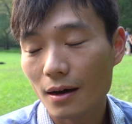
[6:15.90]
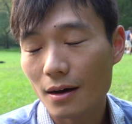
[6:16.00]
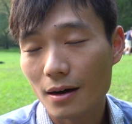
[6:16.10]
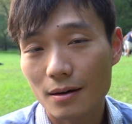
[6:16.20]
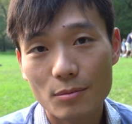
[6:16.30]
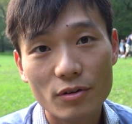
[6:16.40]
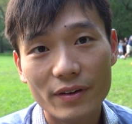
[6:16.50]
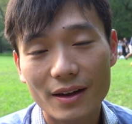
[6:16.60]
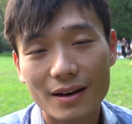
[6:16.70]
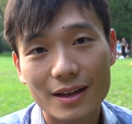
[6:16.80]
Uh,
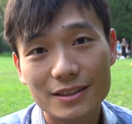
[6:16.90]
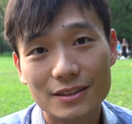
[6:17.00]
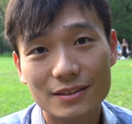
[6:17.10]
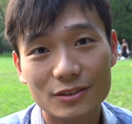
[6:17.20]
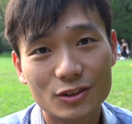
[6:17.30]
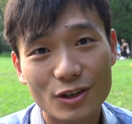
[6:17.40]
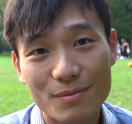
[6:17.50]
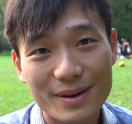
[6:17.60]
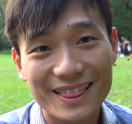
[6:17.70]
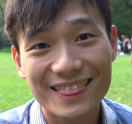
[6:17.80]
moving on, let's
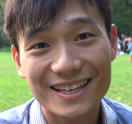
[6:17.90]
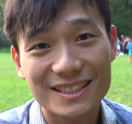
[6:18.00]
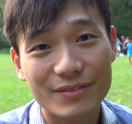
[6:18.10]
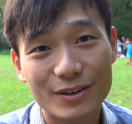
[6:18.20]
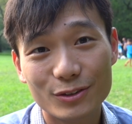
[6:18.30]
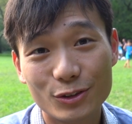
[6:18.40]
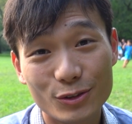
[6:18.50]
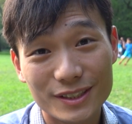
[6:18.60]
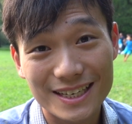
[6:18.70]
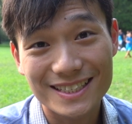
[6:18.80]
don't make this video
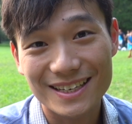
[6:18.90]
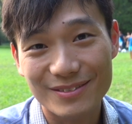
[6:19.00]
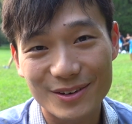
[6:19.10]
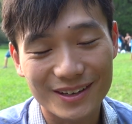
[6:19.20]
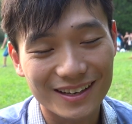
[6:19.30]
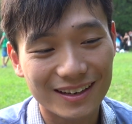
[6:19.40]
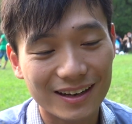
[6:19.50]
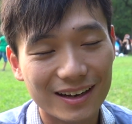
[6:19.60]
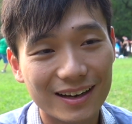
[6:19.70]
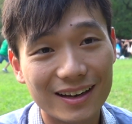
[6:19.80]
too sensitive, okay?
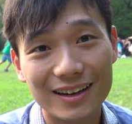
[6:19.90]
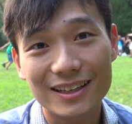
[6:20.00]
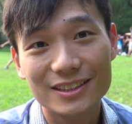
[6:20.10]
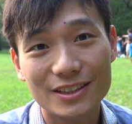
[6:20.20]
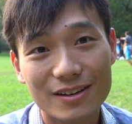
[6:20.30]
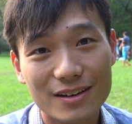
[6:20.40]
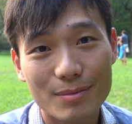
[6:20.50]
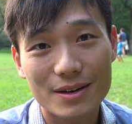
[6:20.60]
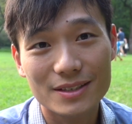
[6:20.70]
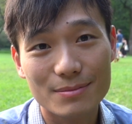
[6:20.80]
Uh, let's talk
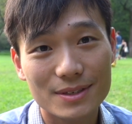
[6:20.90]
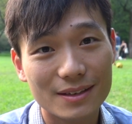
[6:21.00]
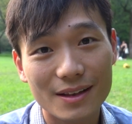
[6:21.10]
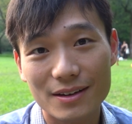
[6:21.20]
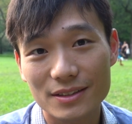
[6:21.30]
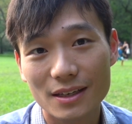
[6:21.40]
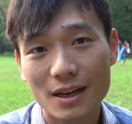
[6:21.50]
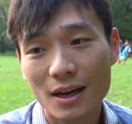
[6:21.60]
about something else.